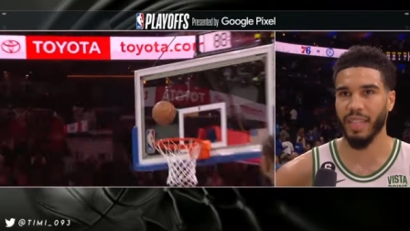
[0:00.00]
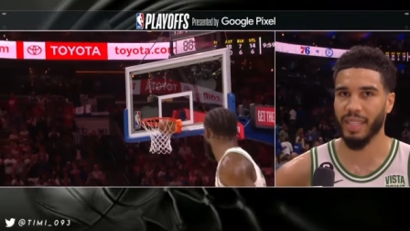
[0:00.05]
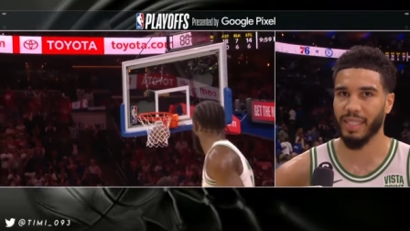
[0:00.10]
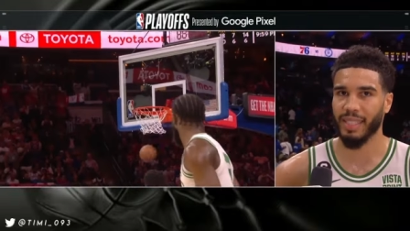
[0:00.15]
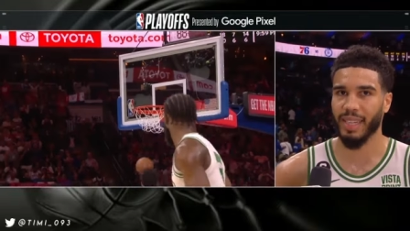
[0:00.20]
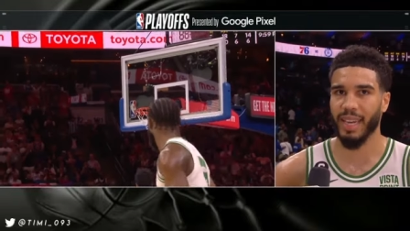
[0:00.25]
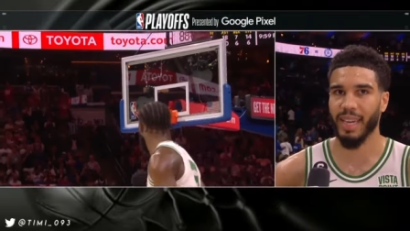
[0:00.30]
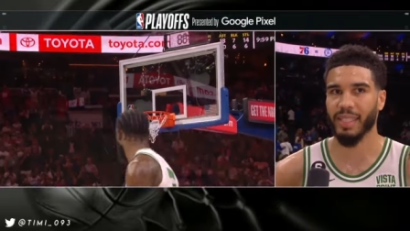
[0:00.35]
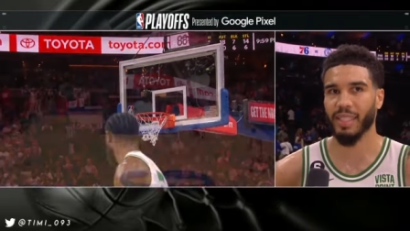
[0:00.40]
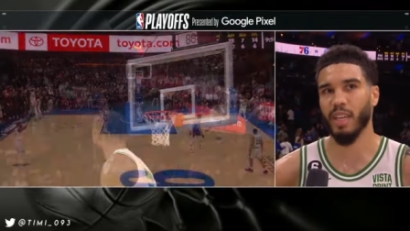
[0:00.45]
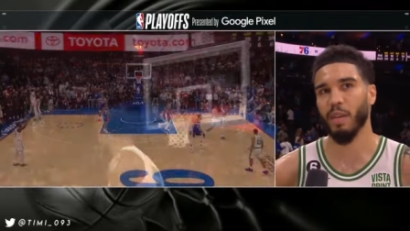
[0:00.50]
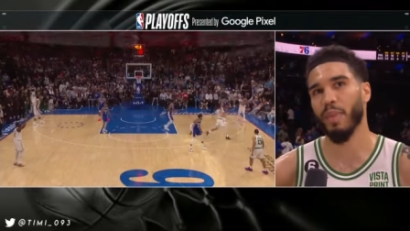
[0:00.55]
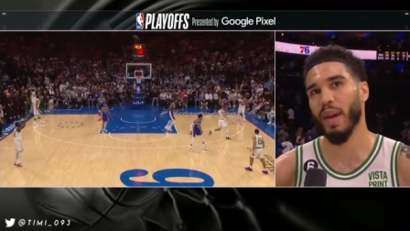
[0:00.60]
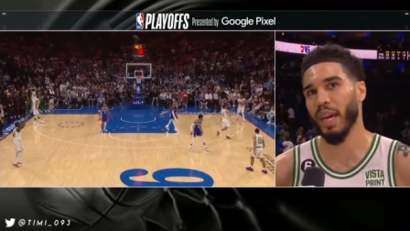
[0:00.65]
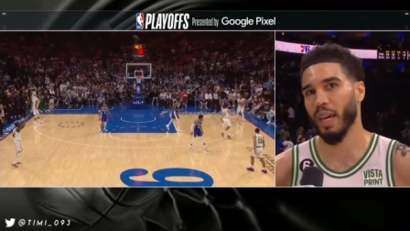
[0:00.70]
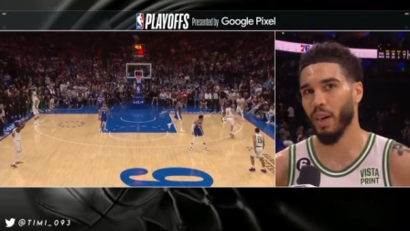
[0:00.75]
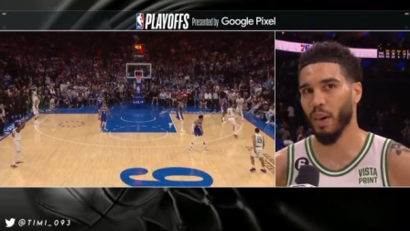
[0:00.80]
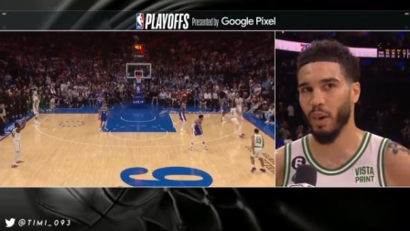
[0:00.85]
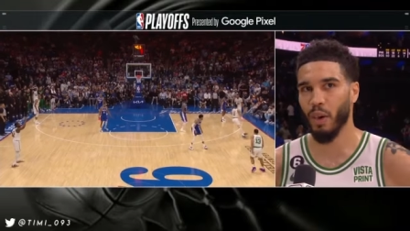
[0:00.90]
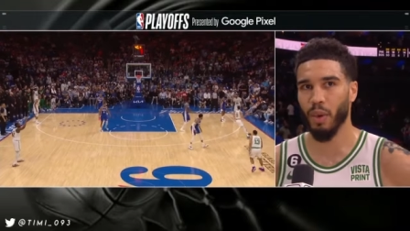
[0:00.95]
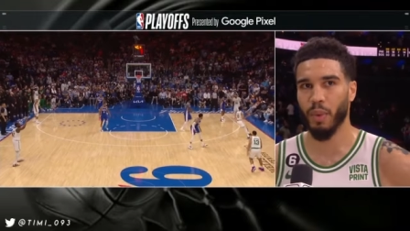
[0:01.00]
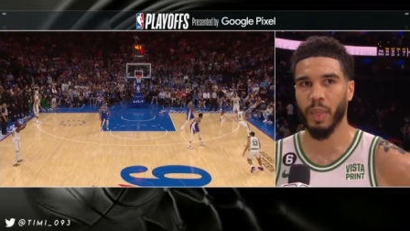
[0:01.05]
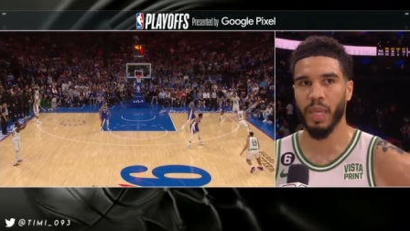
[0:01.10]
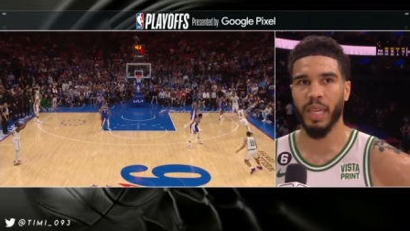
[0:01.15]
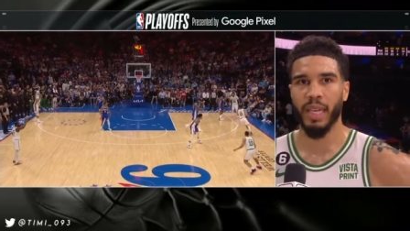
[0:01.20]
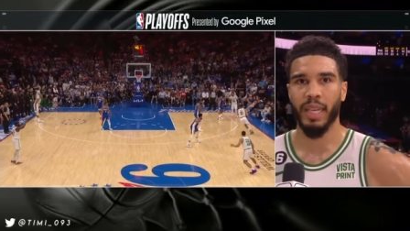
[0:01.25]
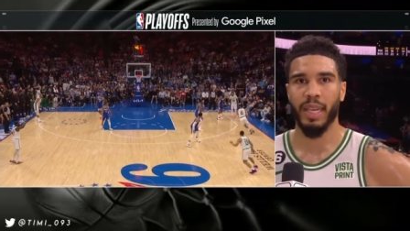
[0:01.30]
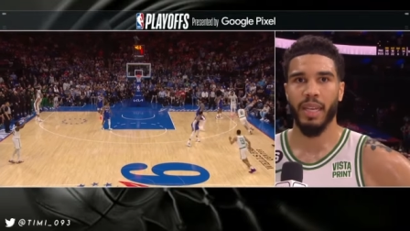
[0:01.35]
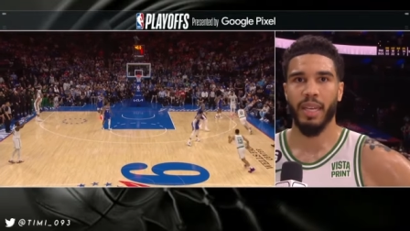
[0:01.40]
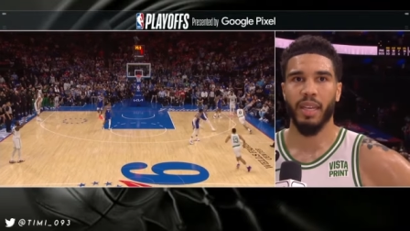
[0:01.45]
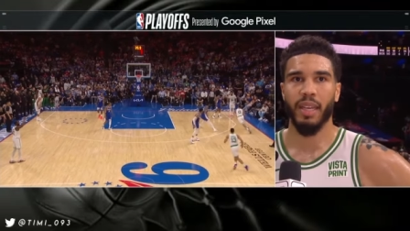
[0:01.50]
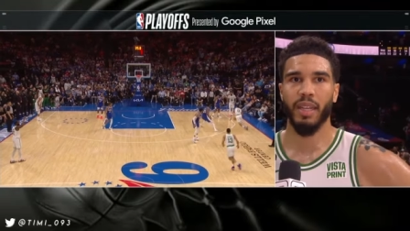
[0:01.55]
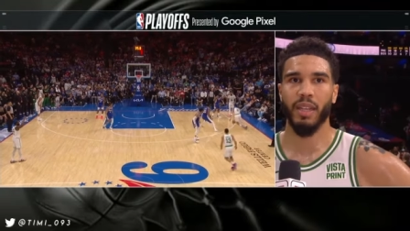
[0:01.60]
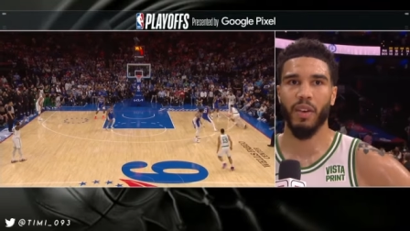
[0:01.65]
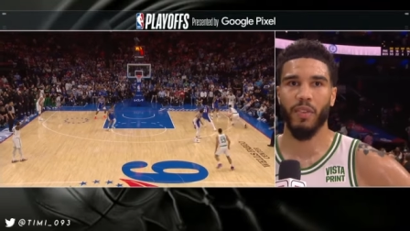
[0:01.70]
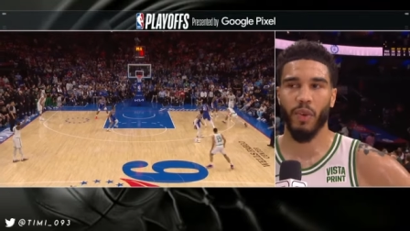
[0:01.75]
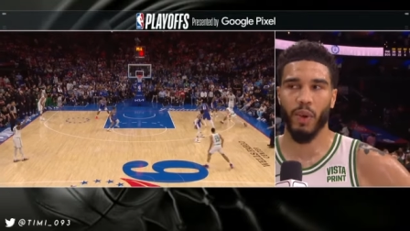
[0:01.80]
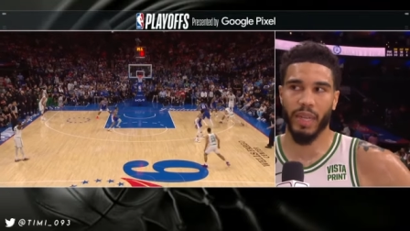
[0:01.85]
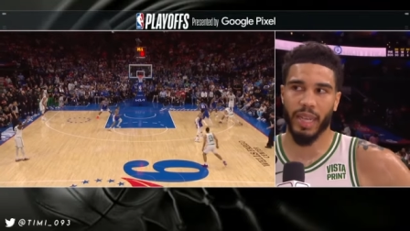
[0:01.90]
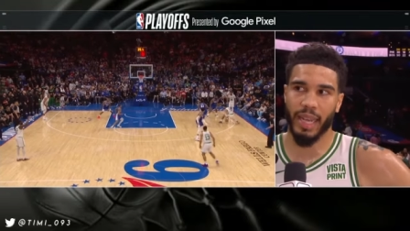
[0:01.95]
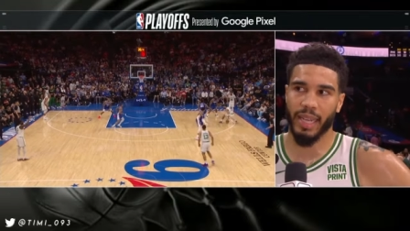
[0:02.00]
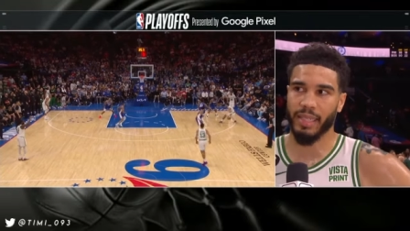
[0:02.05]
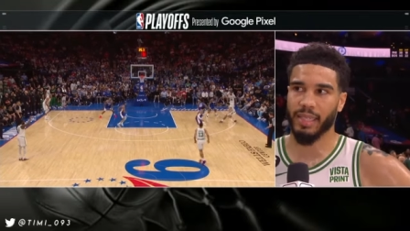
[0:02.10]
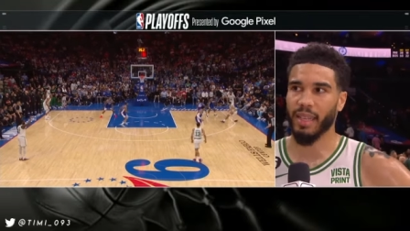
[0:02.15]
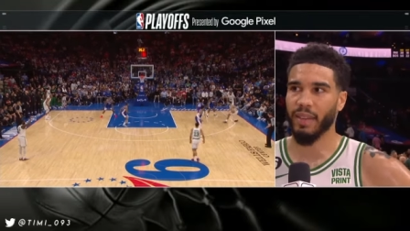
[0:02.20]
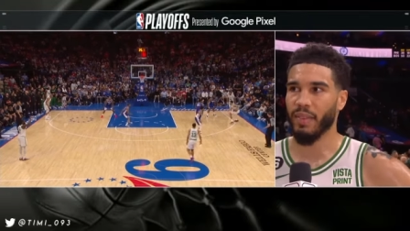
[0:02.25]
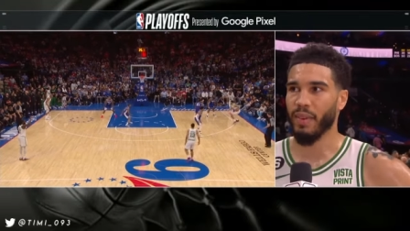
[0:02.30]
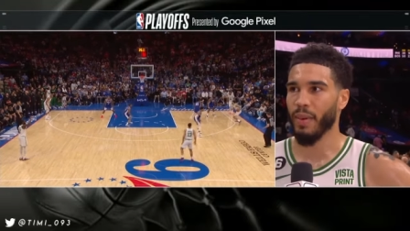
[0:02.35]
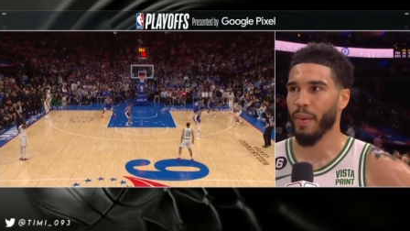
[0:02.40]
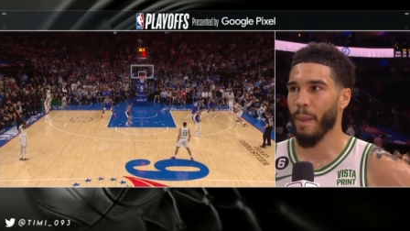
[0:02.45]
chance, come back home, you know, for game seven